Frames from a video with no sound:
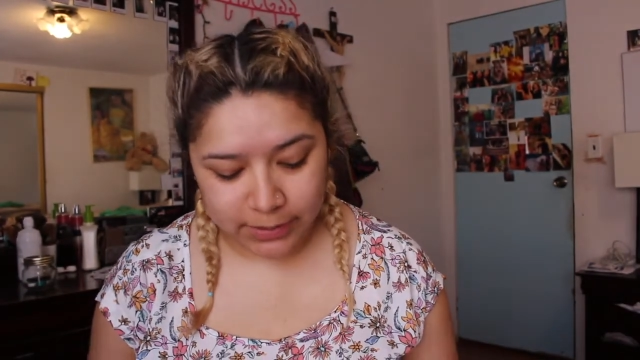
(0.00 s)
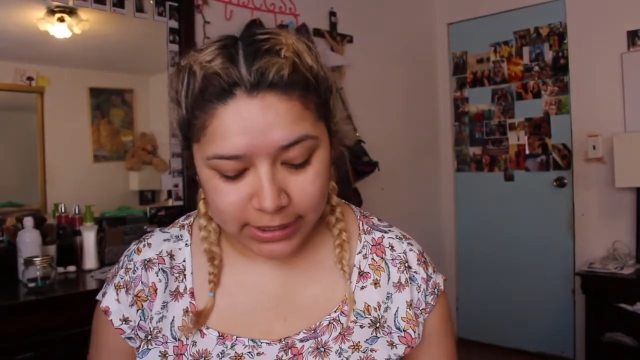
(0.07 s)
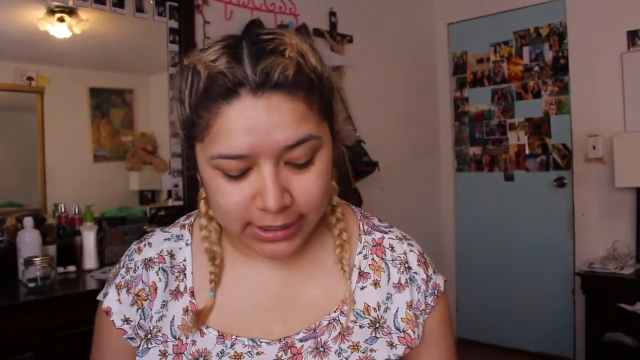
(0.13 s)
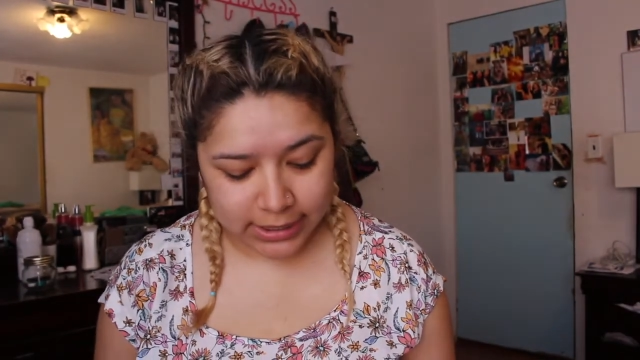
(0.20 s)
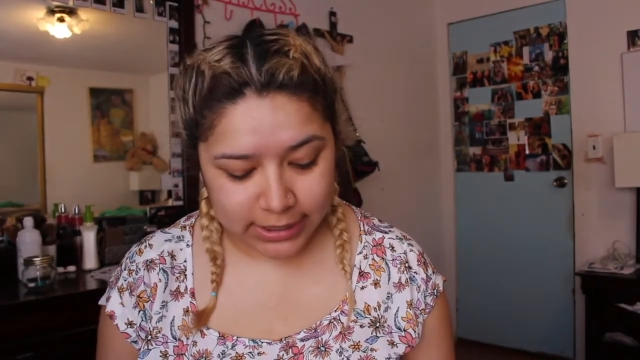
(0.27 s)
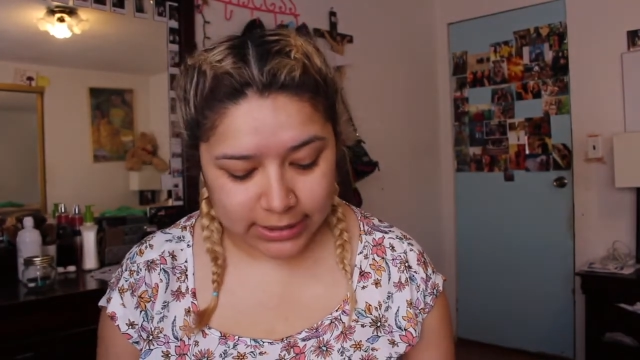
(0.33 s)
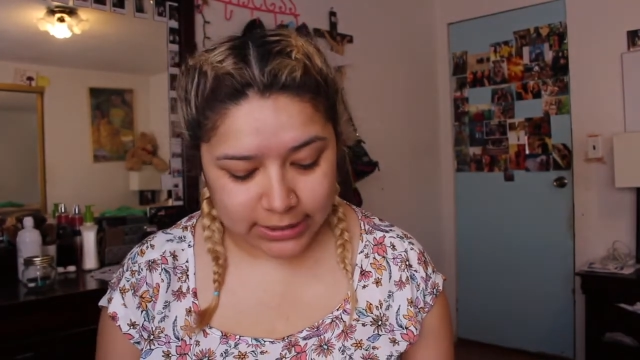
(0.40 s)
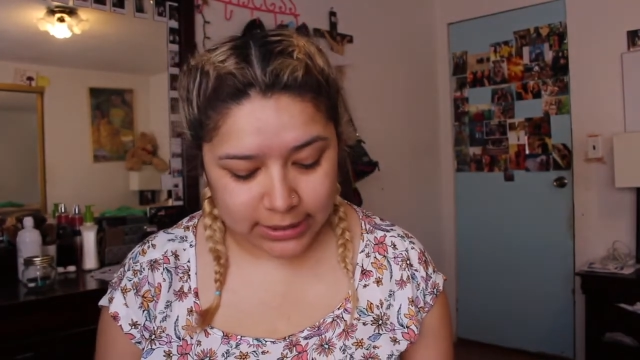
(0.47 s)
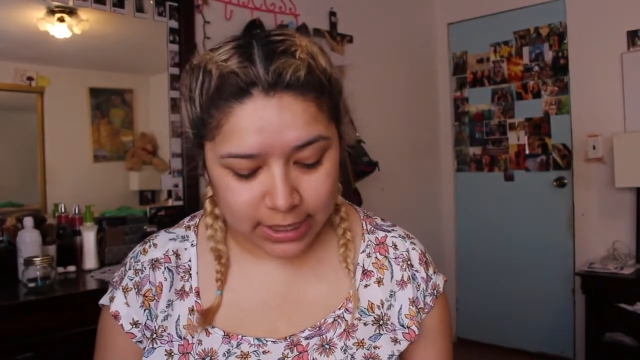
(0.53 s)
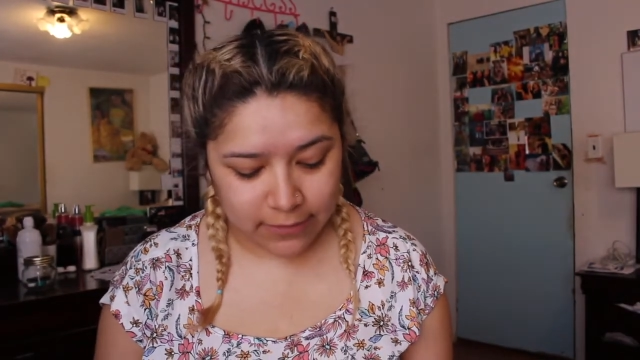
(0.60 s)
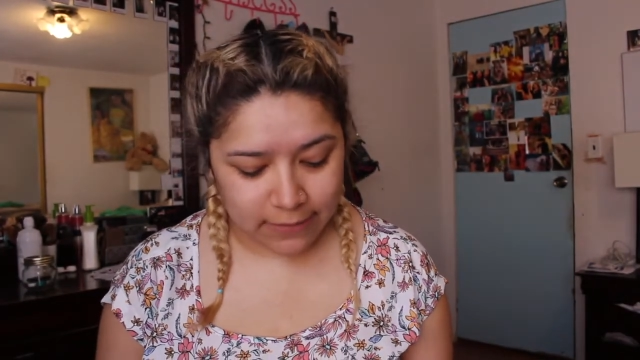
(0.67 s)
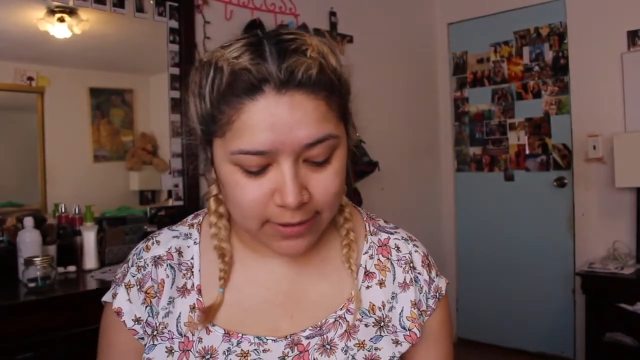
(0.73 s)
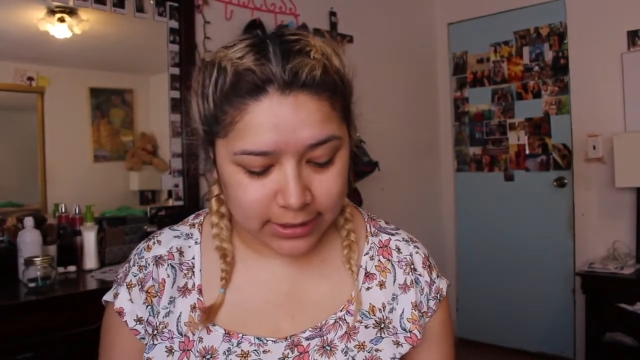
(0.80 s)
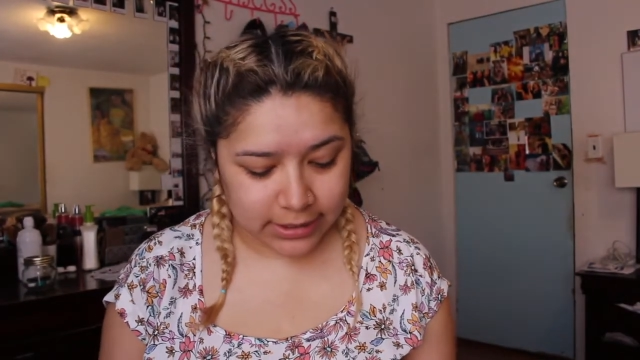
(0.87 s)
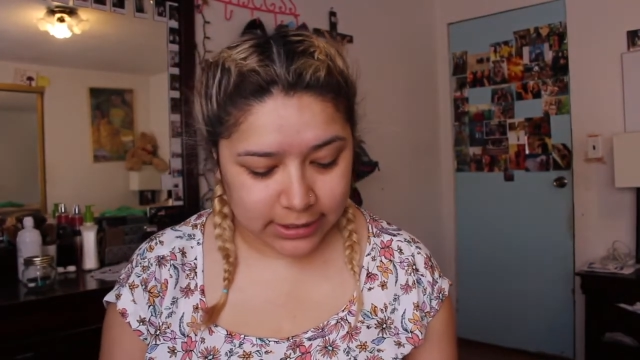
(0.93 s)
because I
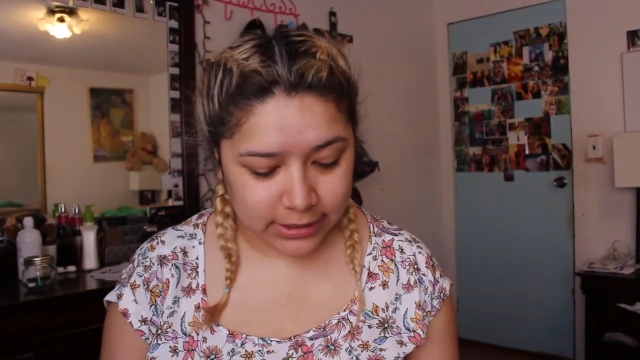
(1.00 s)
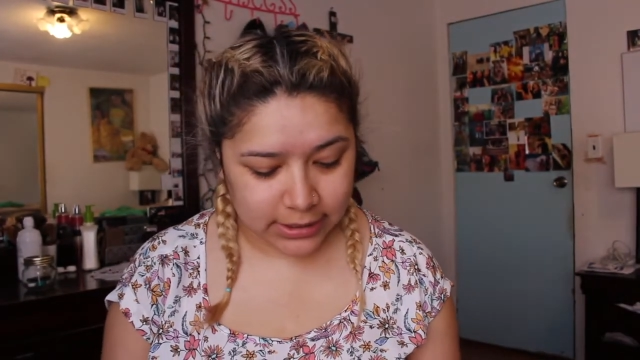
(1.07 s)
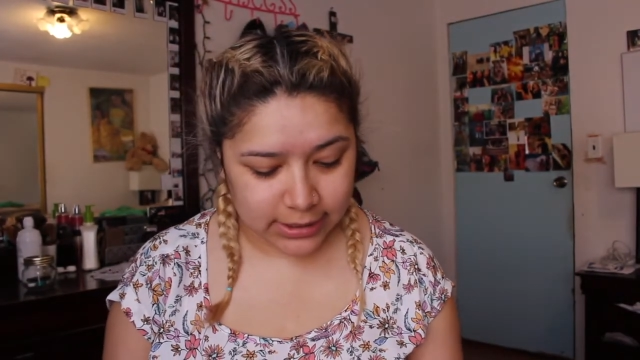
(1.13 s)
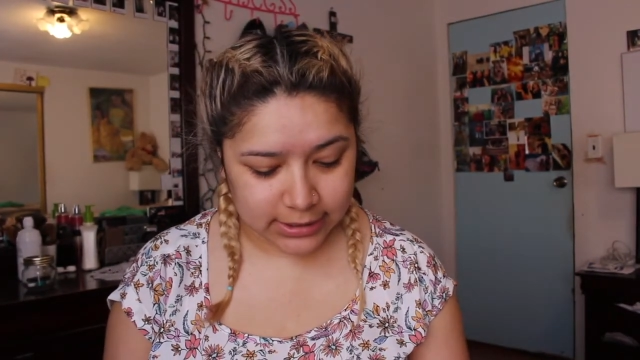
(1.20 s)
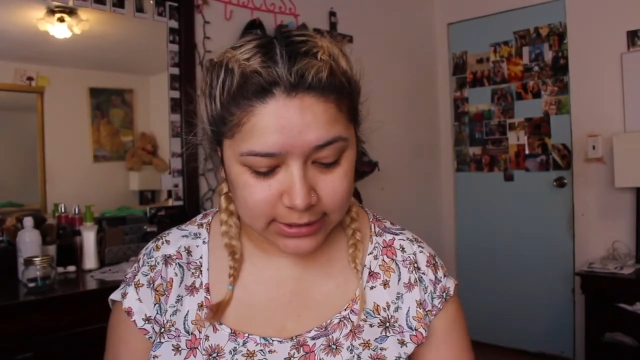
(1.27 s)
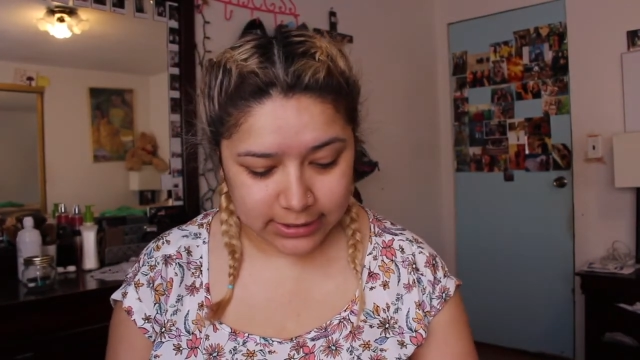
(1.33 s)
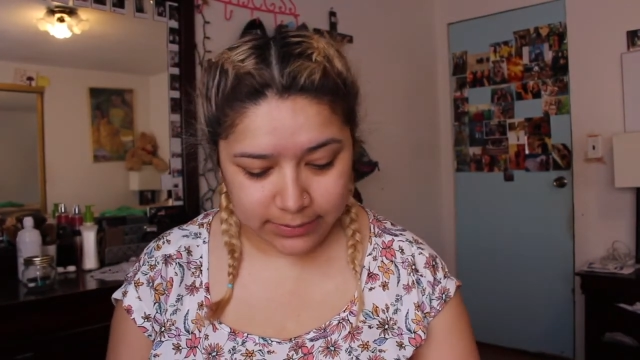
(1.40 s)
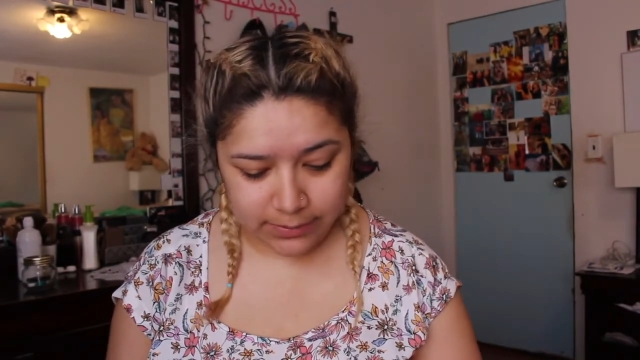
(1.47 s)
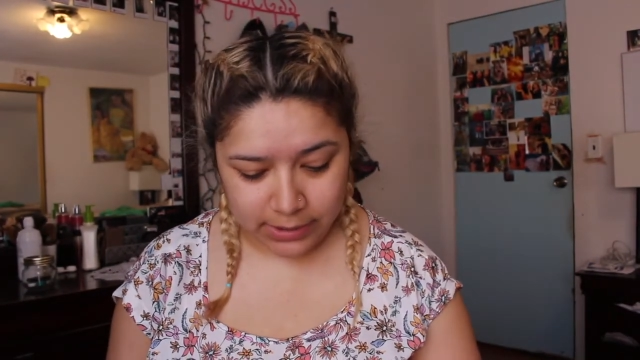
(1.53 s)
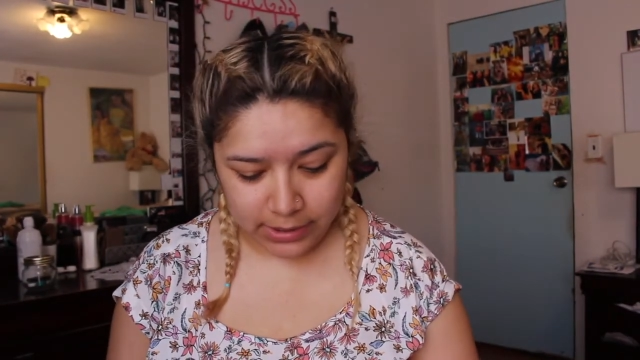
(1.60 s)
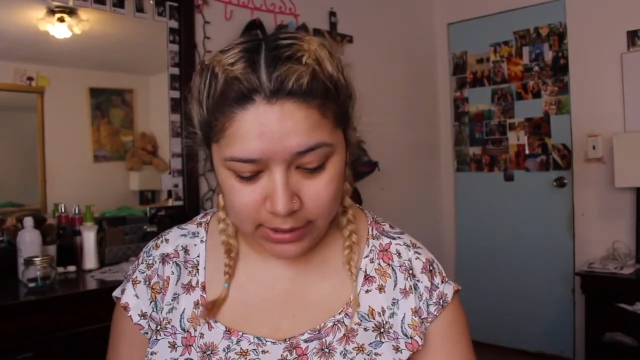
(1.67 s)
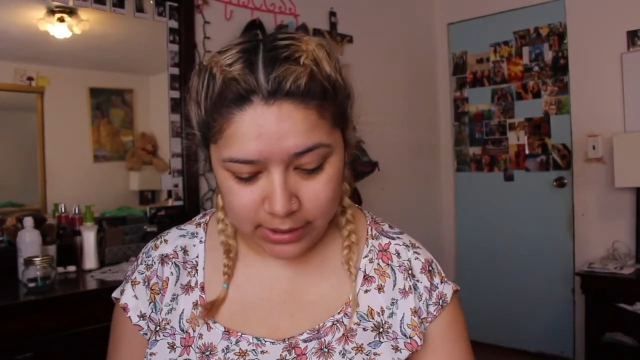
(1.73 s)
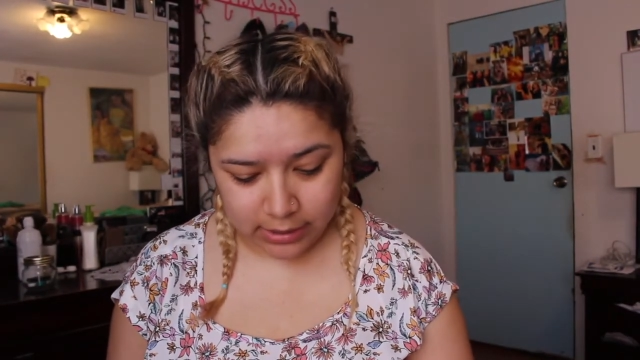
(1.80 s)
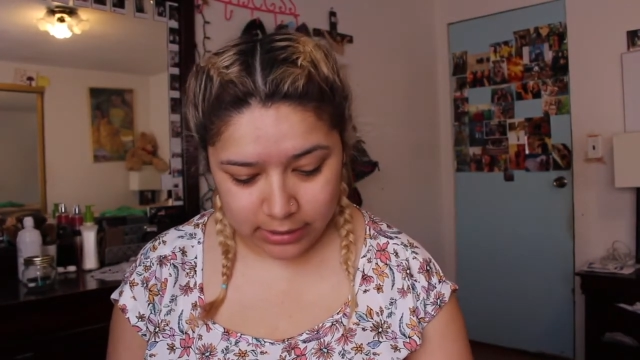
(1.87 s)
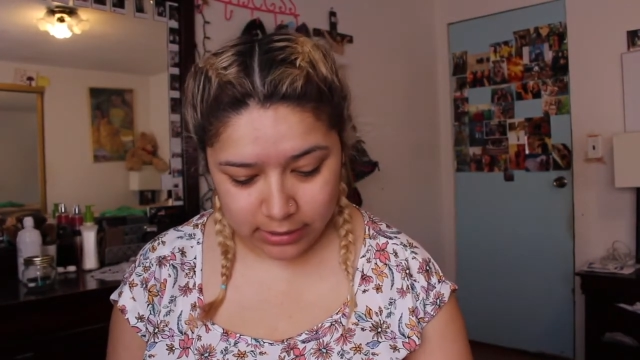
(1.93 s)
wanted this to
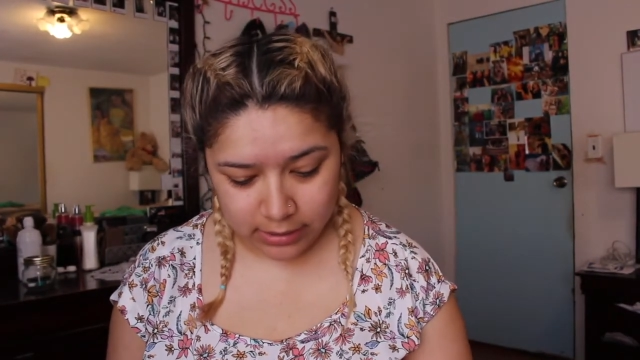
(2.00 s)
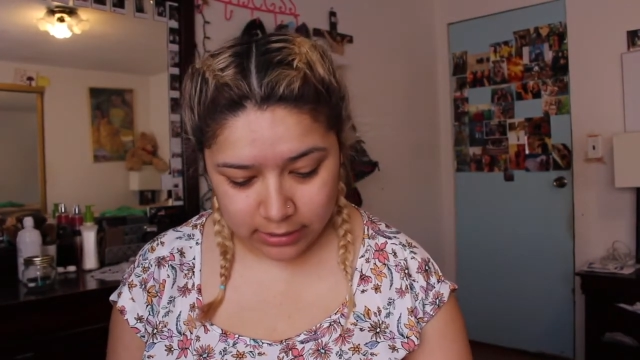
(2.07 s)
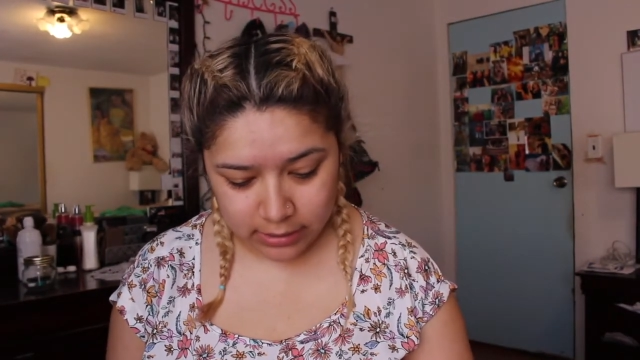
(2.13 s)
be,